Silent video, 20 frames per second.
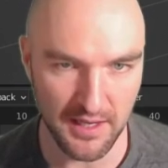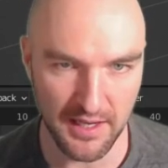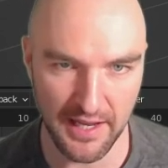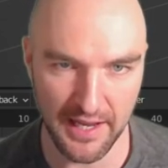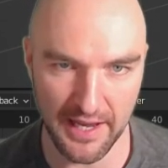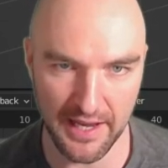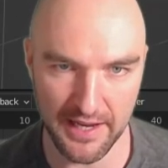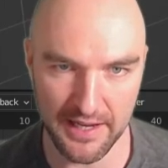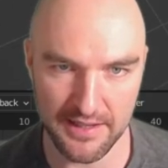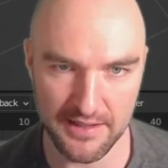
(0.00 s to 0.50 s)

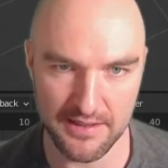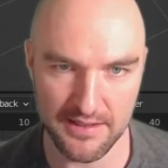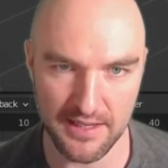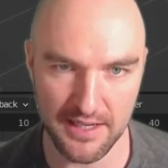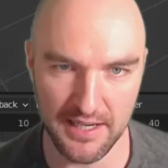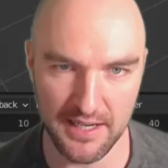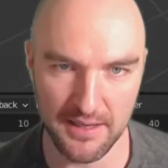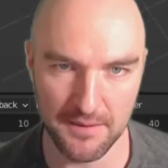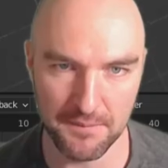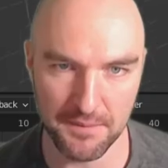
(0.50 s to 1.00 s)
And
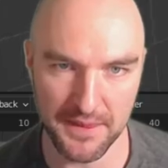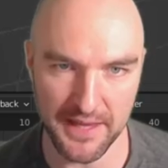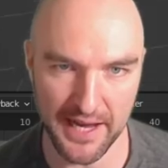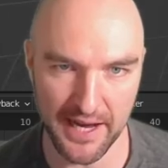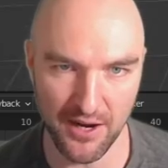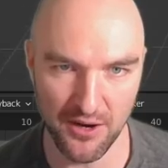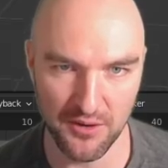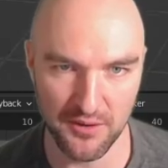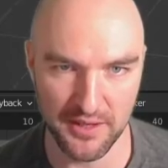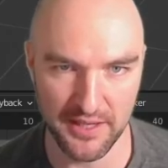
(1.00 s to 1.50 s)

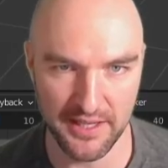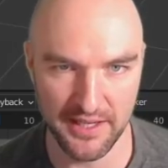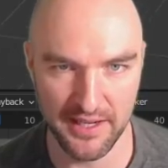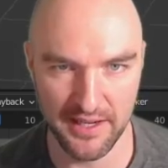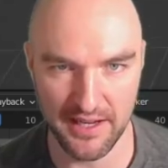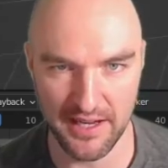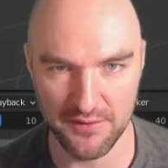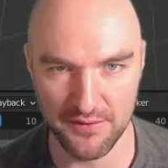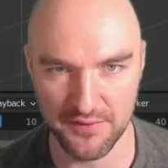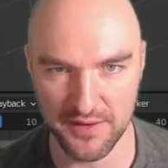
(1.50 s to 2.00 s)
now here
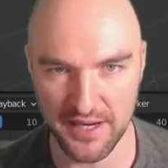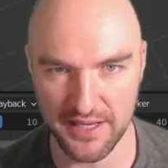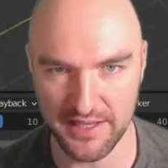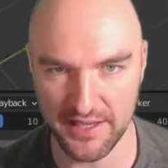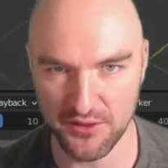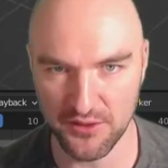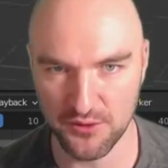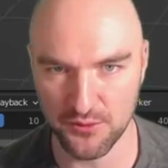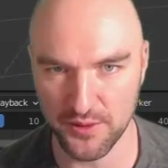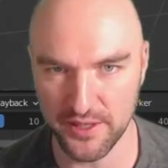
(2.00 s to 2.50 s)
I've got
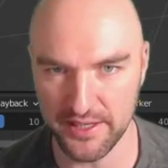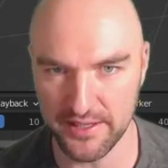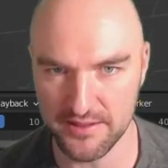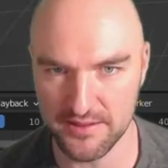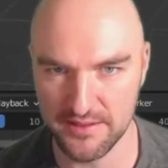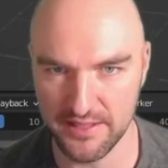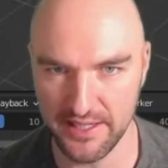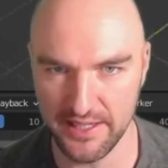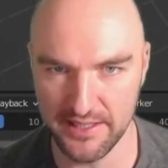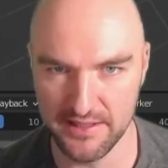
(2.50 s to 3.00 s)
a 3D
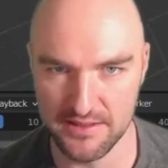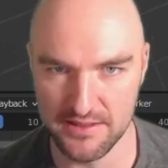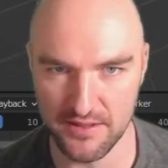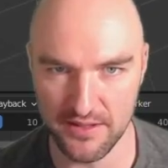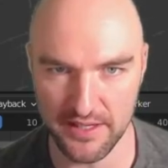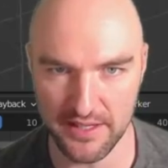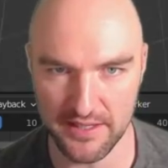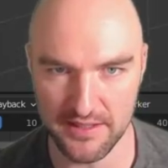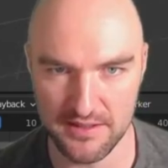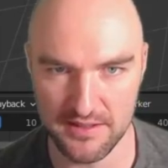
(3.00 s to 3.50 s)
scene, so
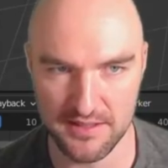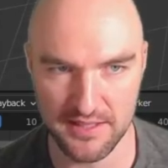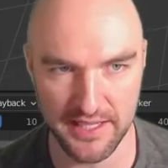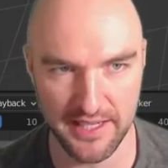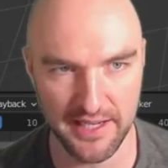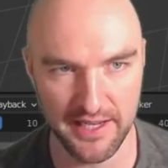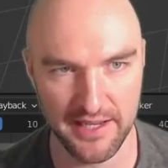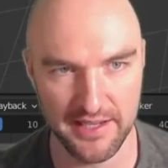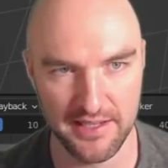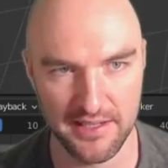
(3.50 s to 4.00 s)
you can
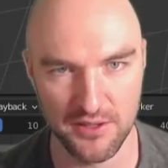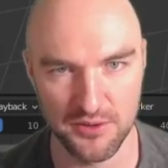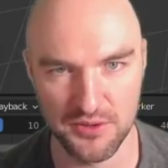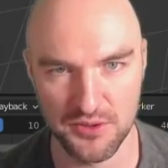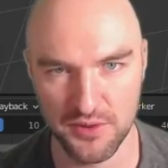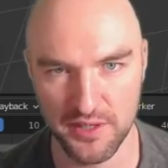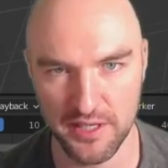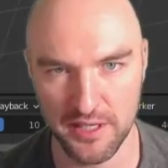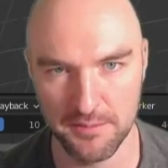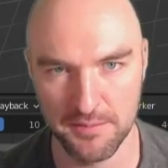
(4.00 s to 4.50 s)
see in those
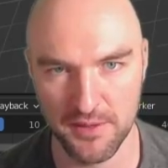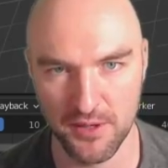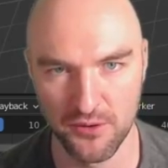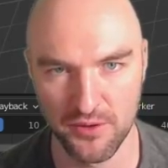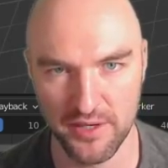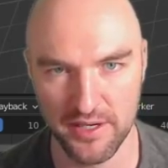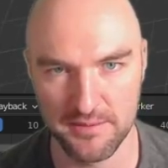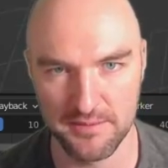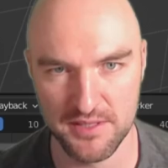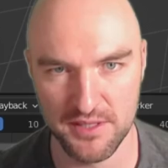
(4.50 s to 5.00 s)
3D
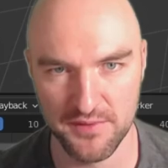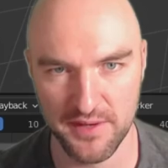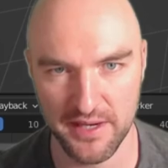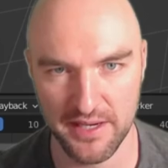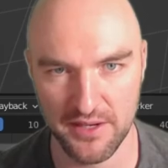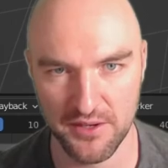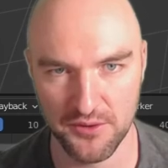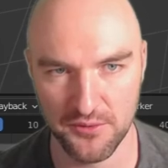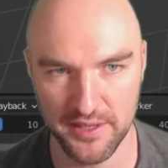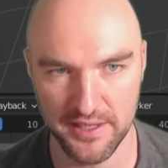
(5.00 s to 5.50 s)
programs you've
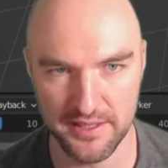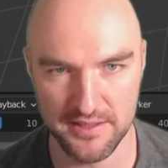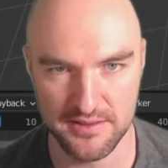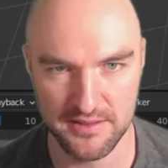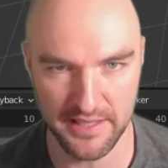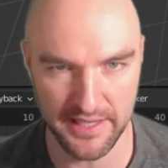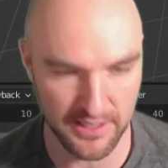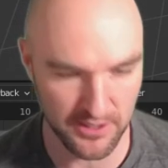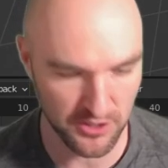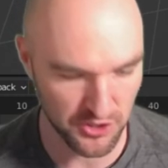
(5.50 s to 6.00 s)
got a 3D
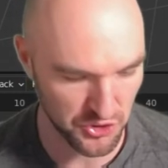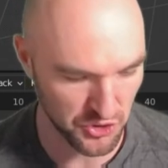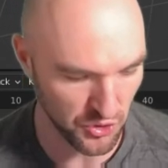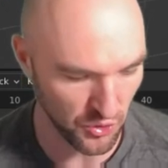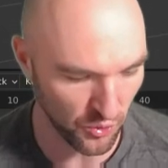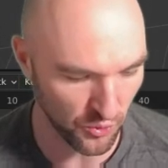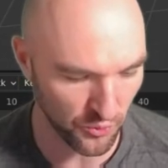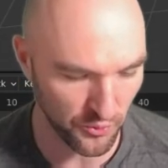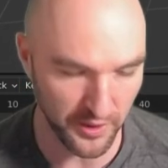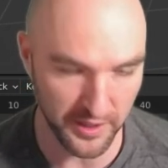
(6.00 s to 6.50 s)
scene. You should
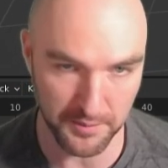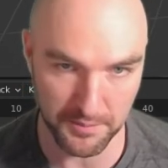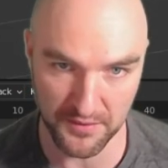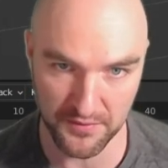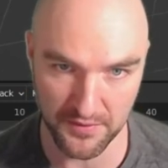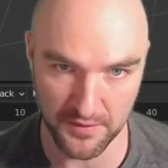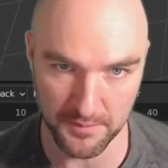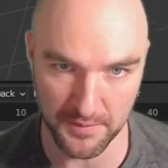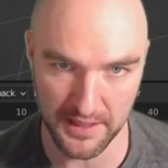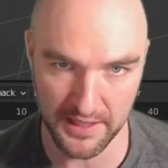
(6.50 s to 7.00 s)
already be
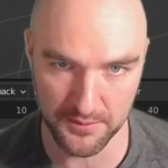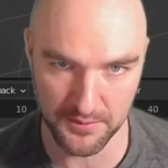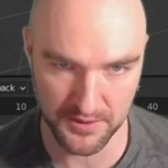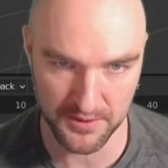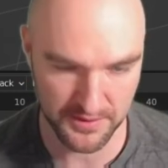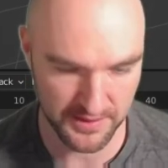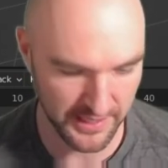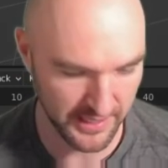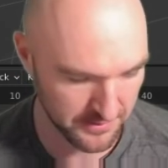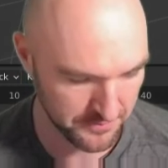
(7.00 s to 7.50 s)
familiar
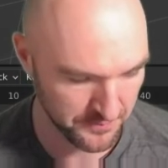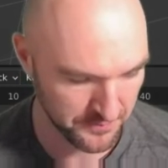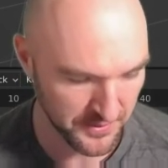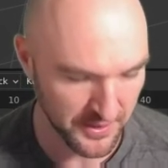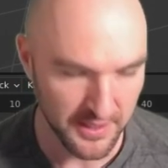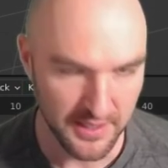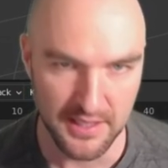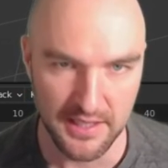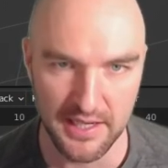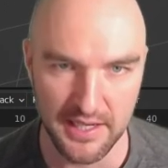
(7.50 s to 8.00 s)
with that.
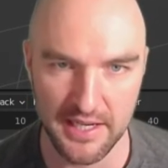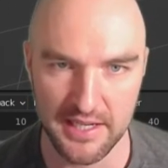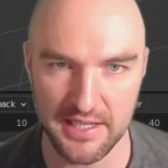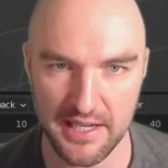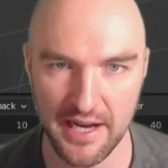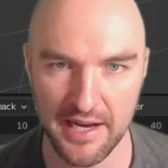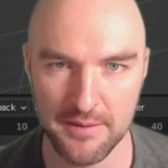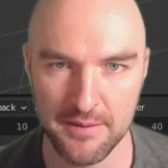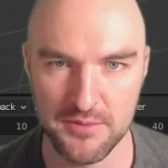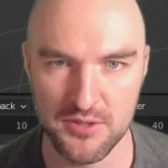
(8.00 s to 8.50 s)
And
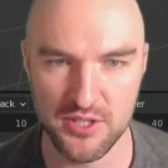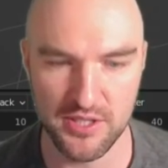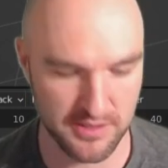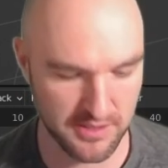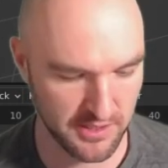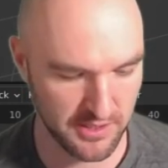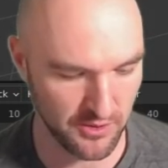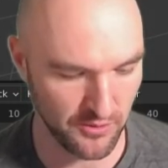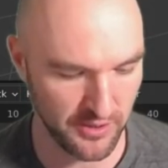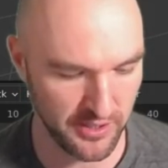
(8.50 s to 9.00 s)
I'm
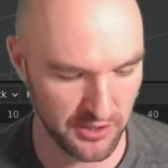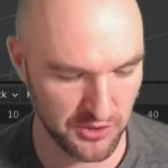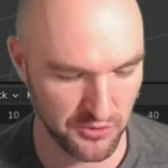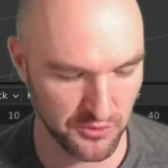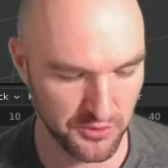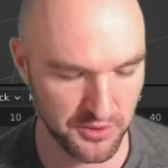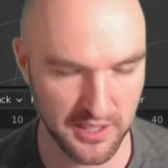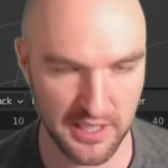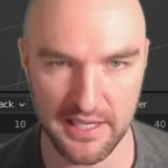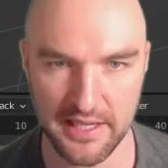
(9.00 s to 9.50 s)
just going
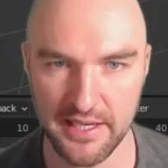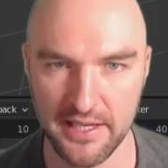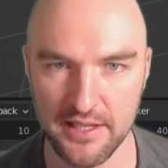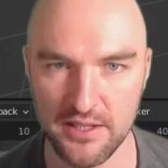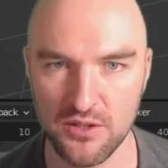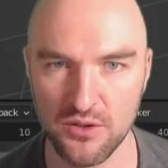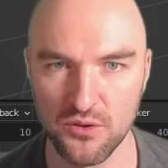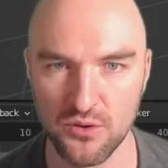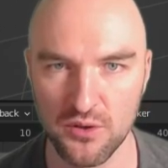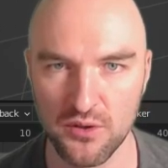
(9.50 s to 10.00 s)
to
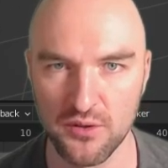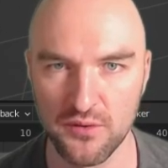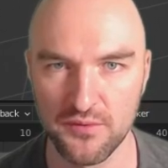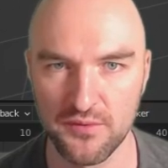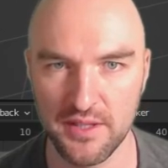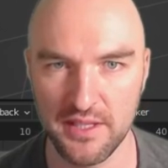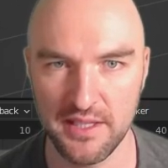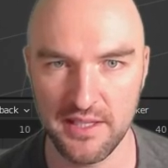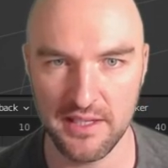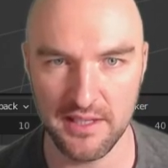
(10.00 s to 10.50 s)
delete all of
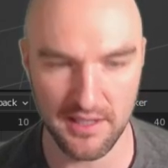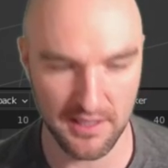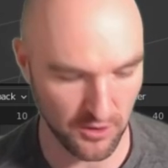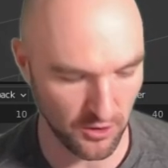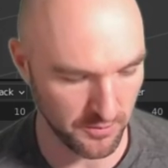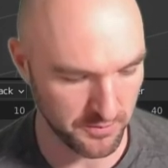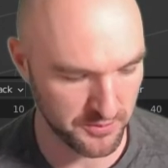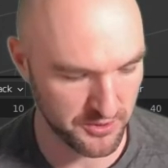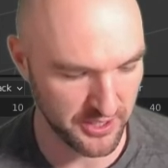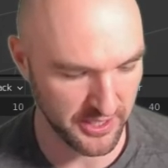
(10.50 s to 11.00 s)
the
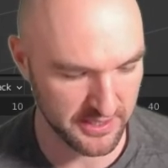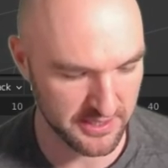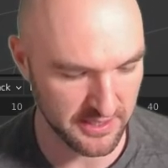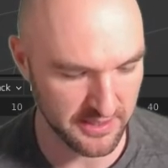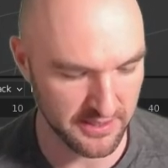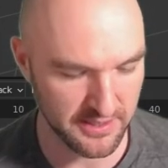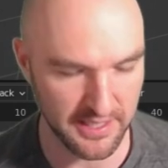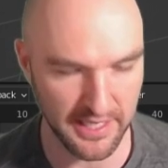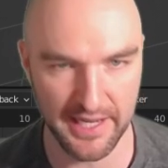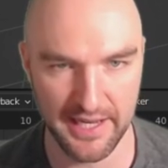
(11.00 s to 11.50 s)
objects
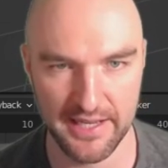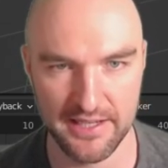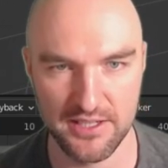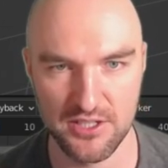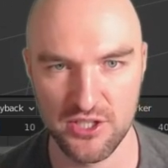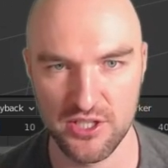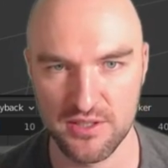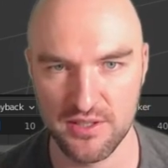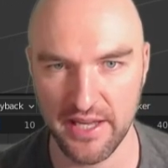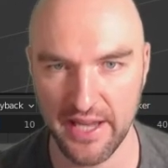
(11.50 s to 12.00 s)
in there and
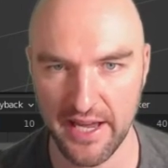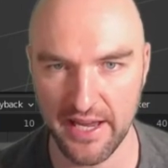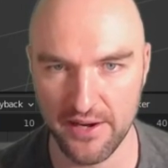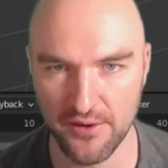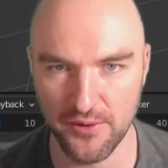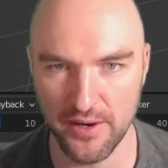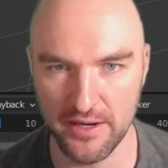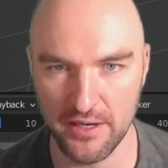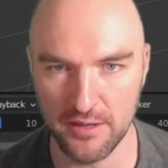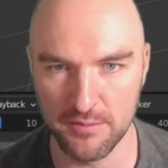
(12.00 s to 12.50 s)
just add a
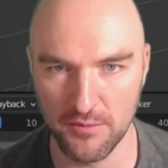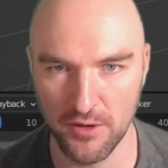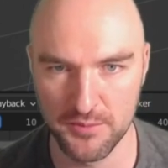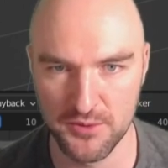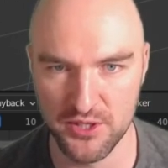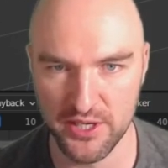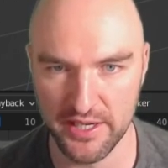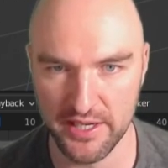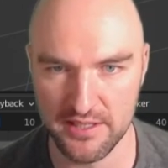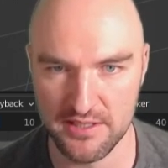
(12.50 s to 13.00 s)
random
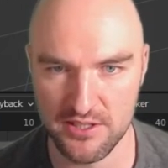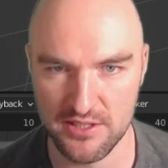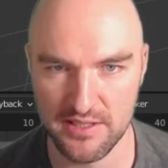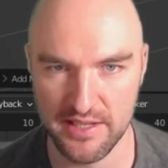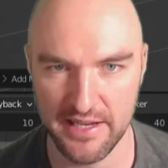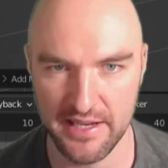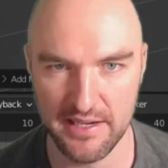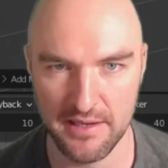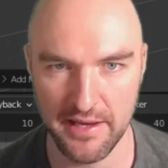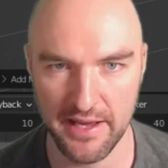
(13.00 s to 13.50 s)
object, just
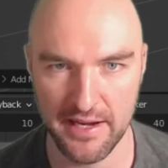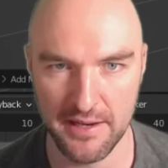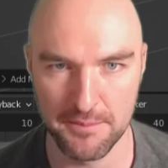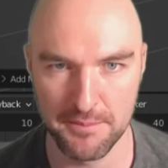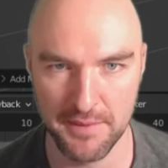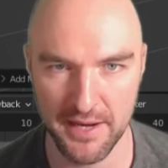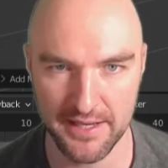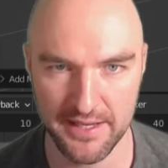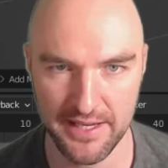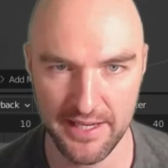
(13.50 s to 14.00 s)
add a
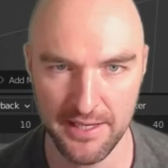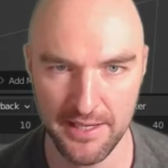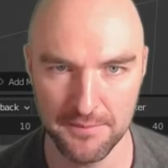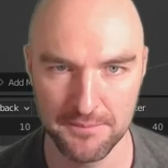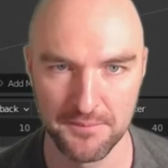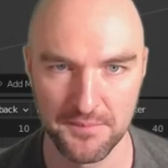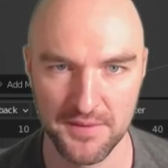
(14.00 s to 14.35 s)
monkey.